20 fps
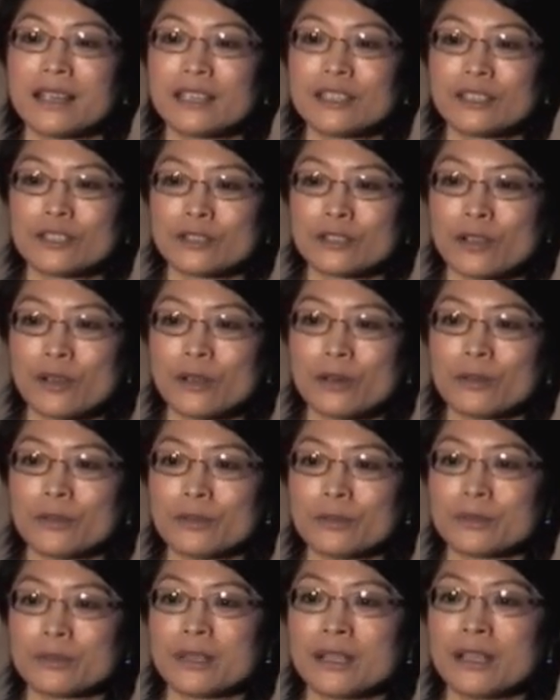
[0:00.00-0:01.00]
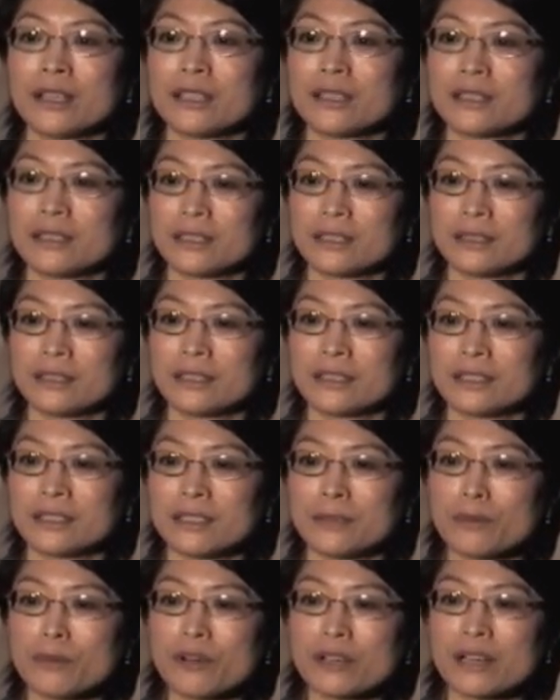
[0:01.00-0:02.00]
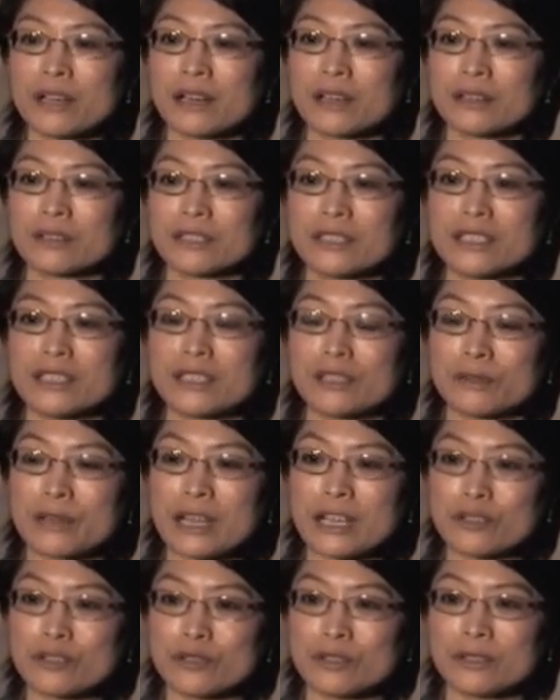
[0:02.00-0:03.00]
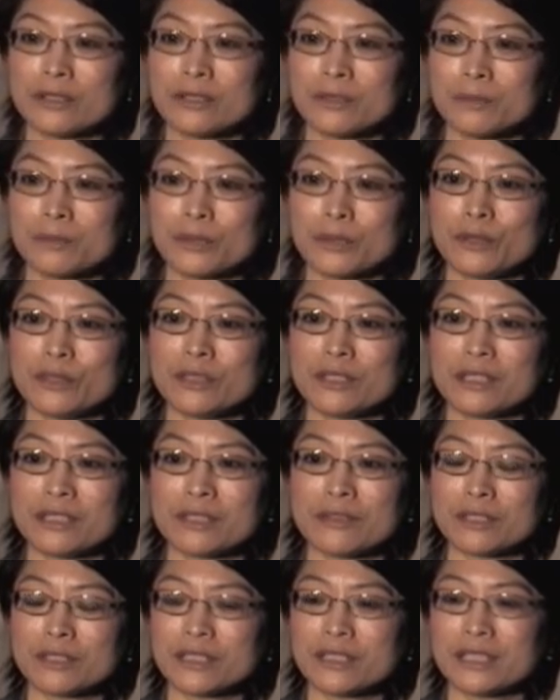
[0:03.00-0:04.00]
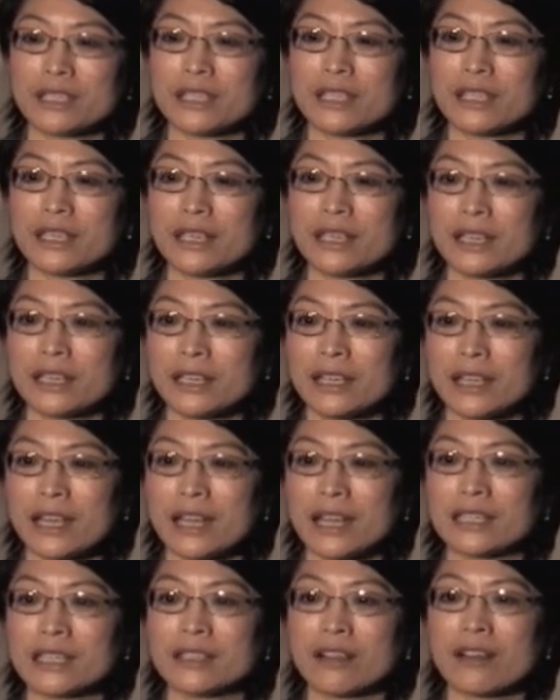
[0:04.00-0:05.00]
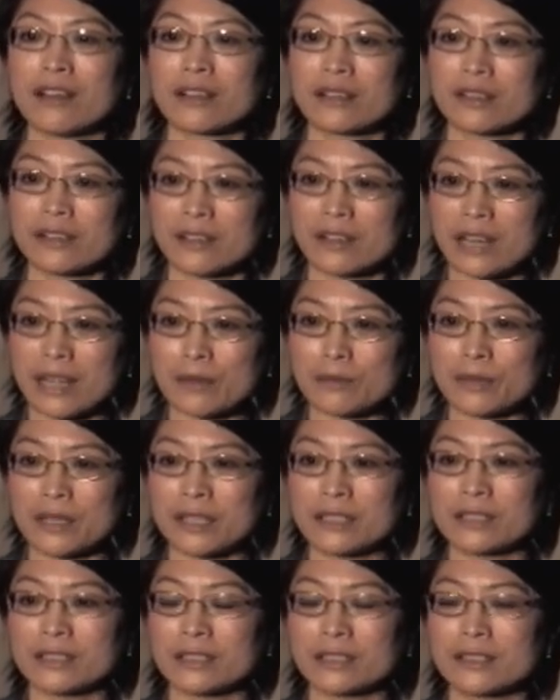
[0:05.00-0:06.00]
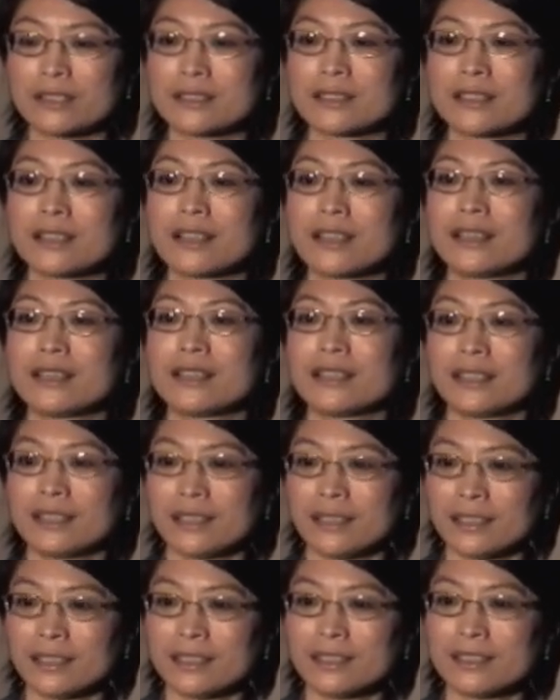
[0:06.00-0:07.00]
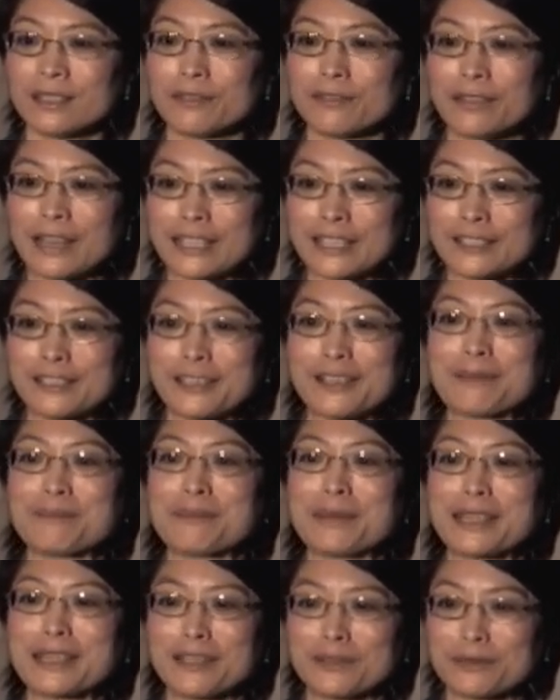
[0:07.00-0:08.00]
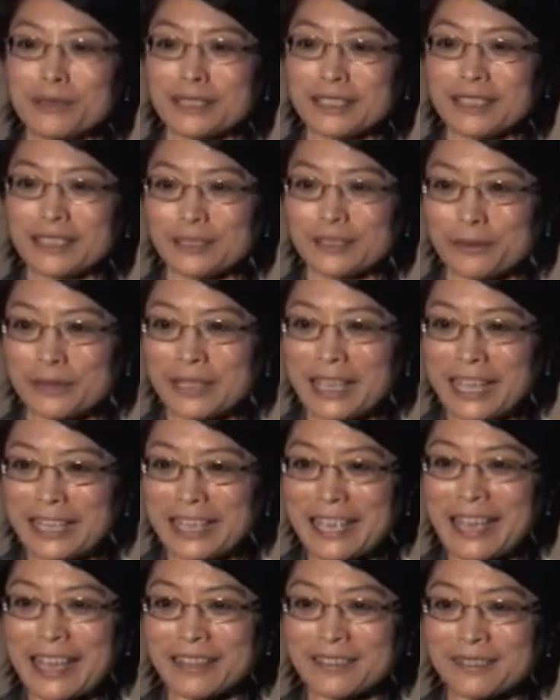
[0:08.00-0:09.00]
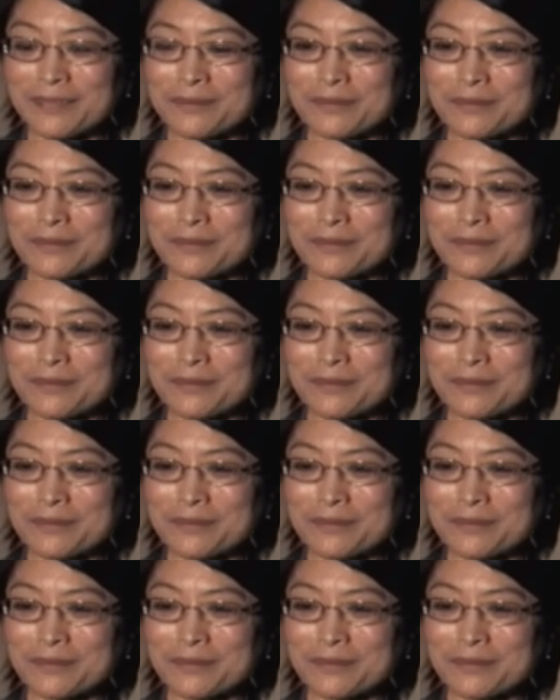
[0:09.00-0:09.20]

So the more close interaction between university and our collaborators, the faster and better results we can get.